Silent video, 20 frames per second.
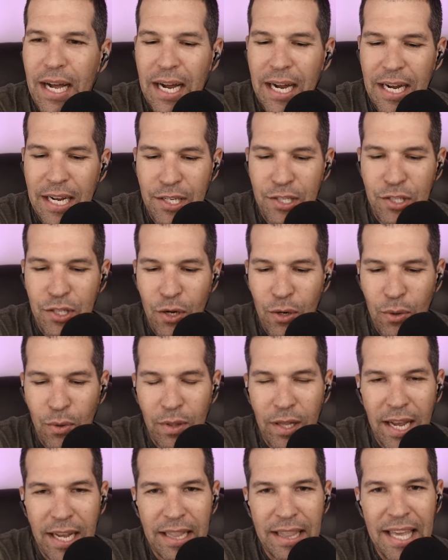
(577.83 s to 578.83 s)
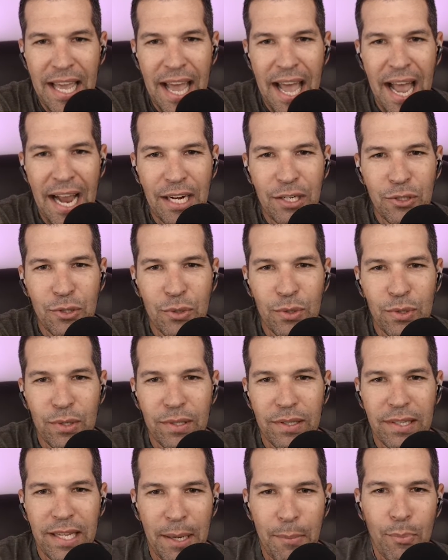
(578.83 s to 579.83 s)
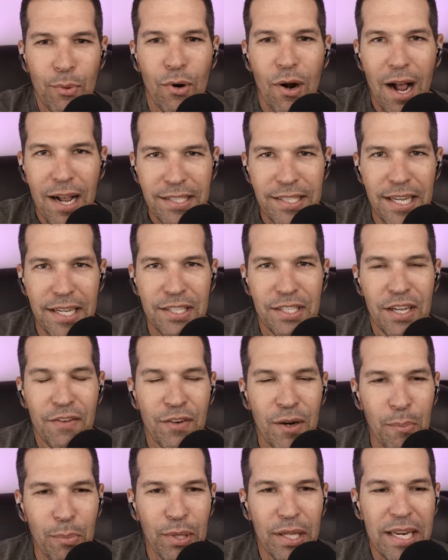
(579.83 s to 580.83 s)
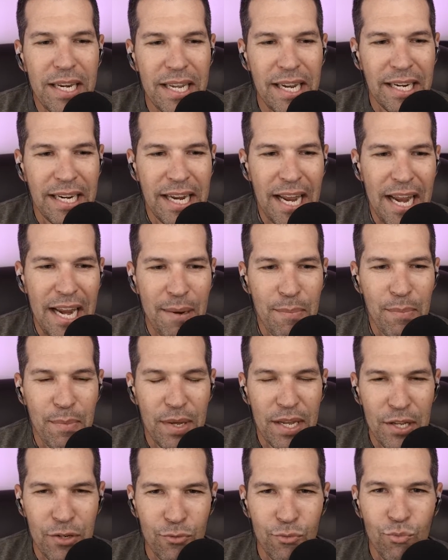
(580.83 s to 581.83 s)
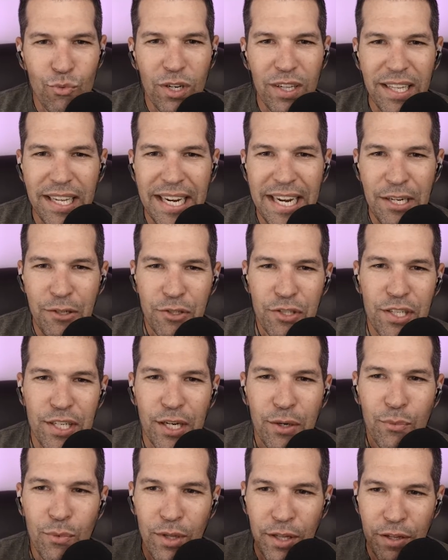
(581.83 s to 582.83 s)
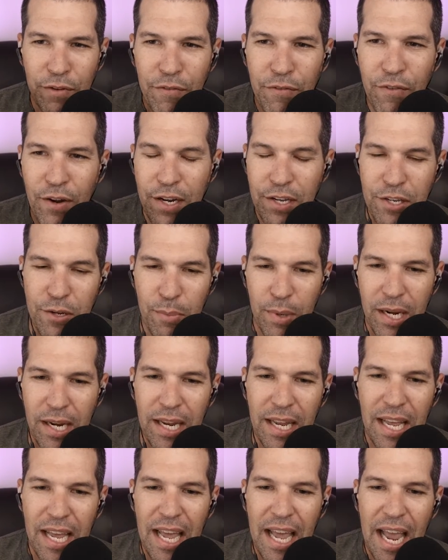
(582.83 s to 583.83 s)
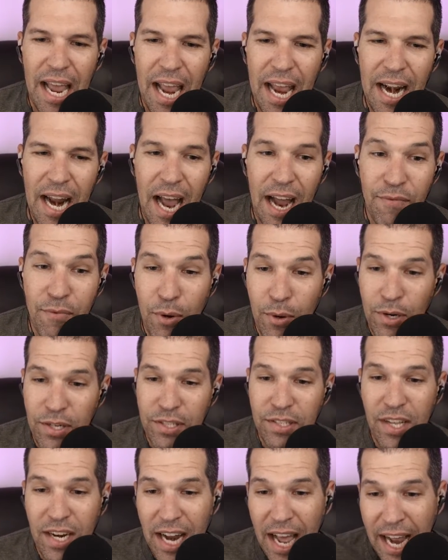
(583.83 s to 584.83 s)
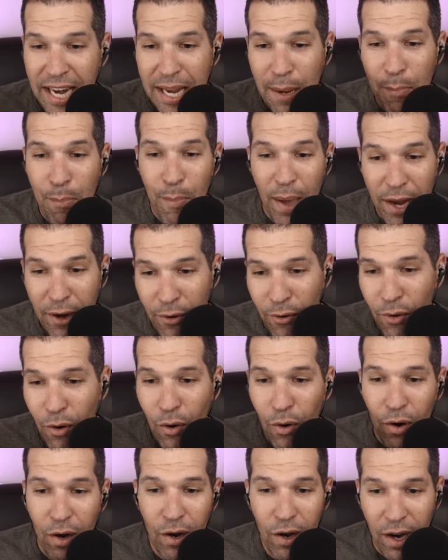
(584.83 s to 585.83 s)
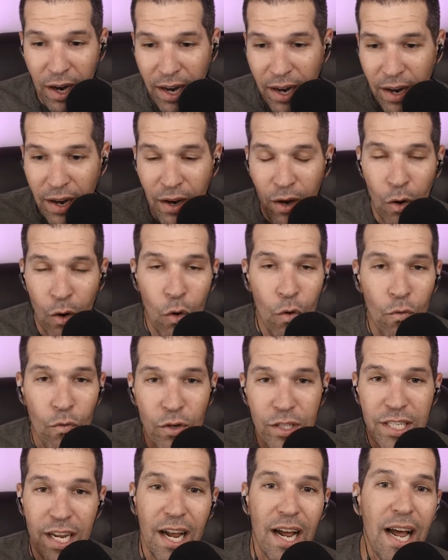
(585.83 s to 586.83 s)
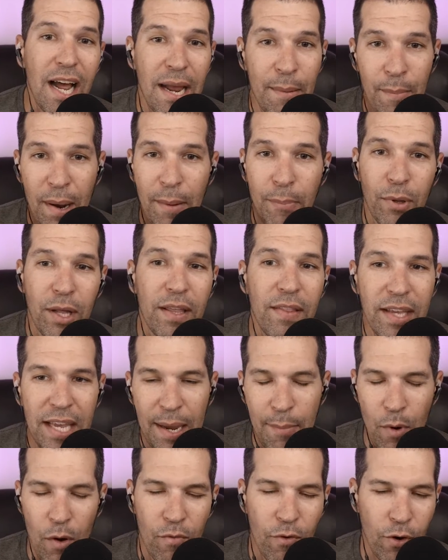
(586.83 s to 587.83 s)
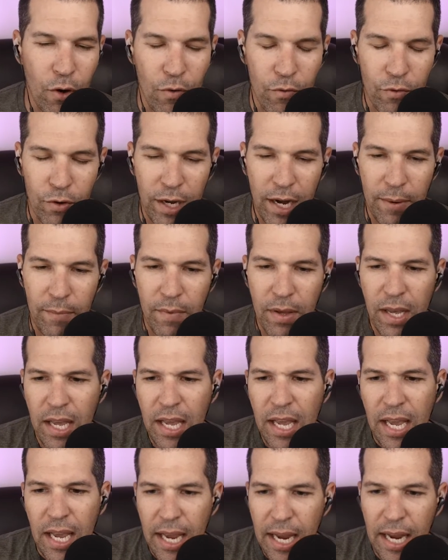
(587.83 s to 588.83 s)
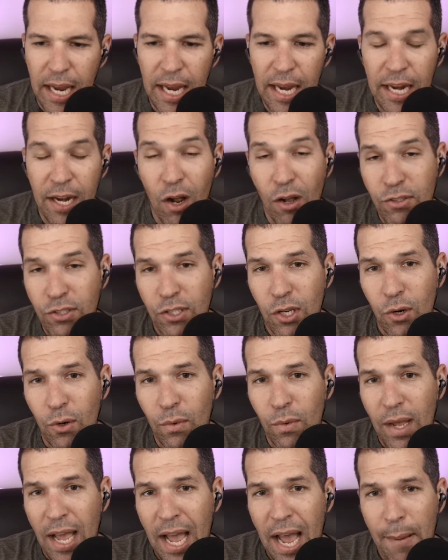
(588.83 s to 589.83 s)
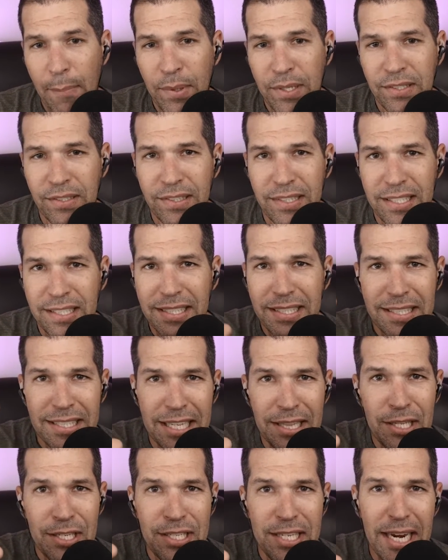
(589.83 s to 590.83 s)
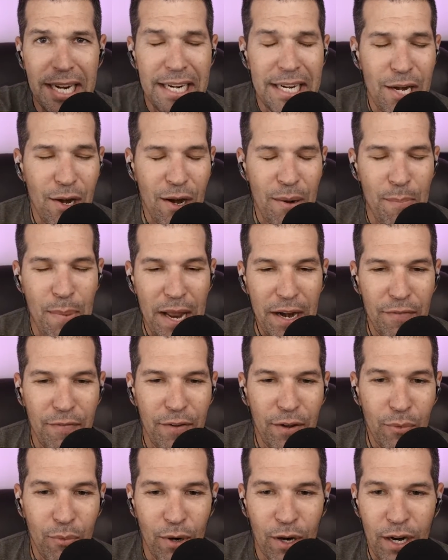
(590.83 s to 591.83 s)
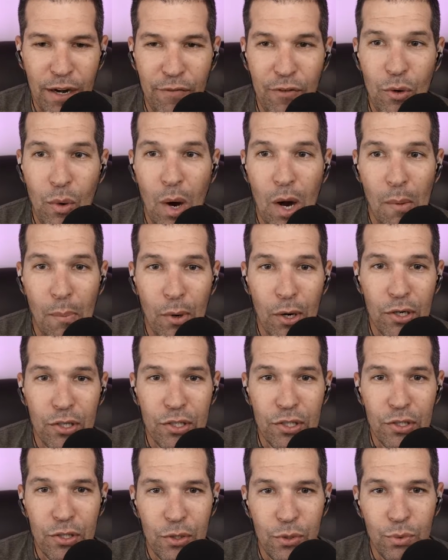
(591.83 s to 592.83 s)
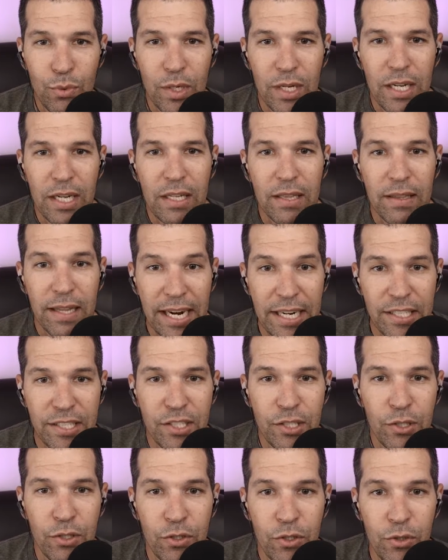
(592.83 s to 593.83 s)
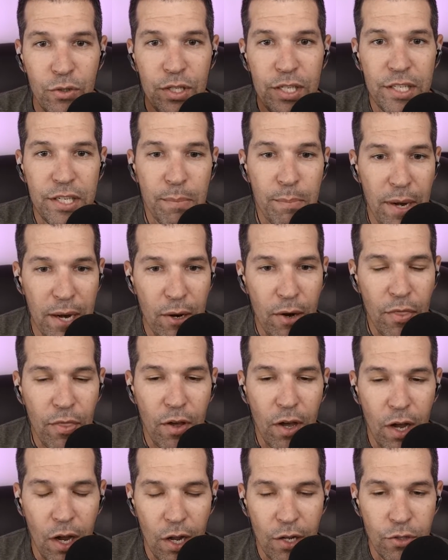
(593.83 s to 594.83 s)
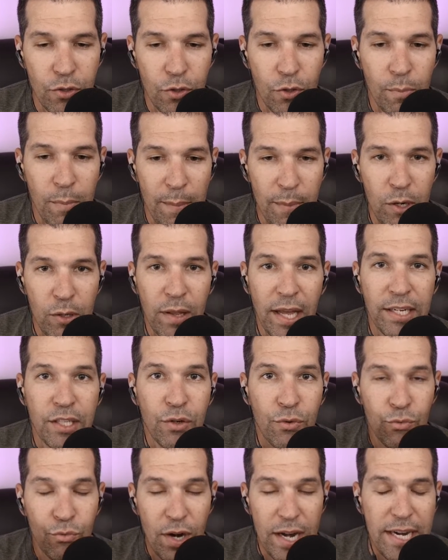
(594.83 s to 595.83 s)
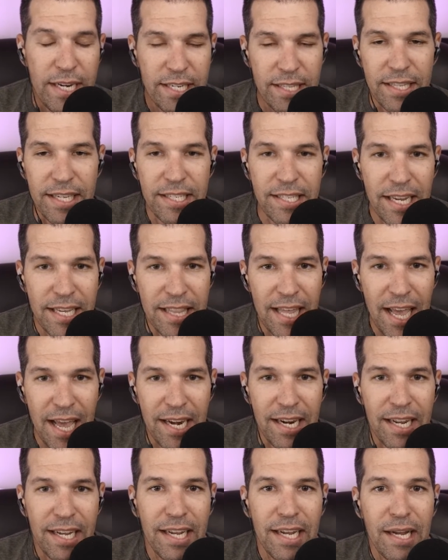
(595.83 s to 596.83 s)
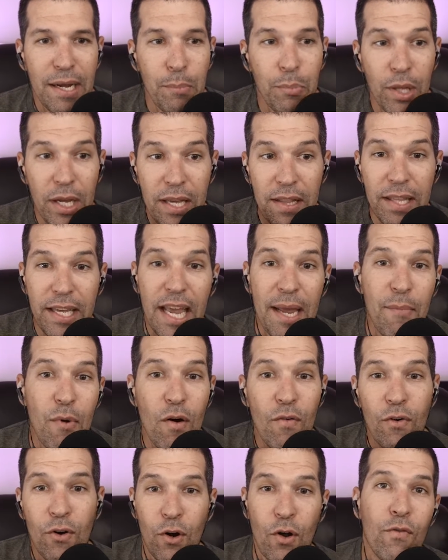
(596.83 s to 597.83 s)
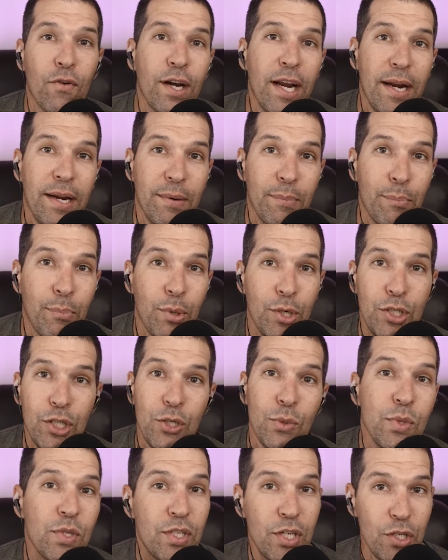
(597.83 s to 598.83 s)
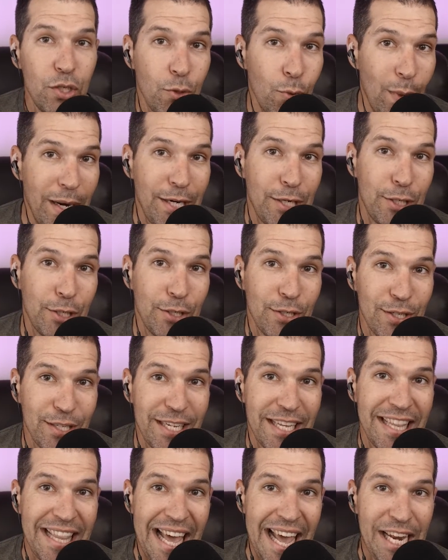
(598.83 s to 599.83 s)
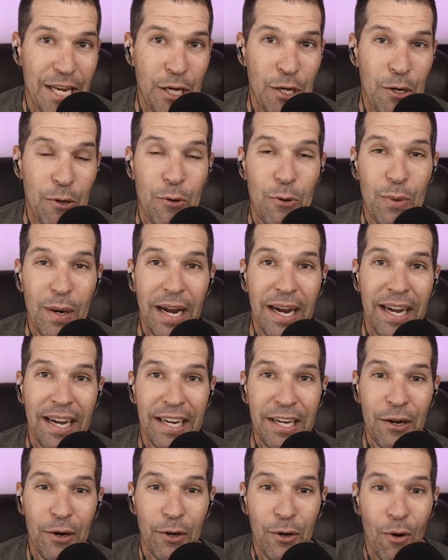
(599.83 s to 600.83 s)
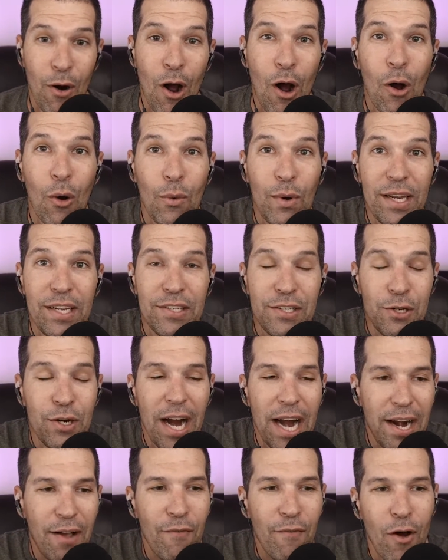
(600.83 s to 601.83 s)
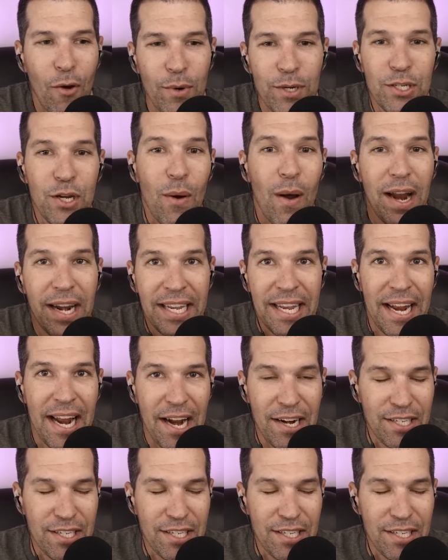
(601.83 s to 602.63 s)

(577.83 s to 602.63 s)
So like the actual process of completing a game is really interesting and really fun to me. And I've noticed that I get better over time by playing the game over and over again. It also happens, this is like the secondary benefit, where if you are a person who likes to do these in marathons, or maybe you like to race and things like that, playing the game over and over again puts you in situations that you kind of always know how to get out of